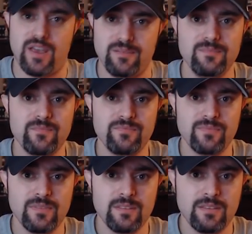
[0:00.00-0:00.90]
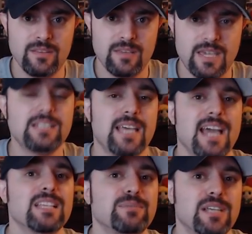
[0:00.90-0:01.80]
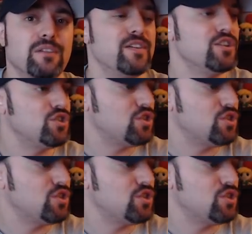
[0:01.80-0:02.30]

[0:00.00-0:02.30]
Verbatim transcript: in. He tagged himself in.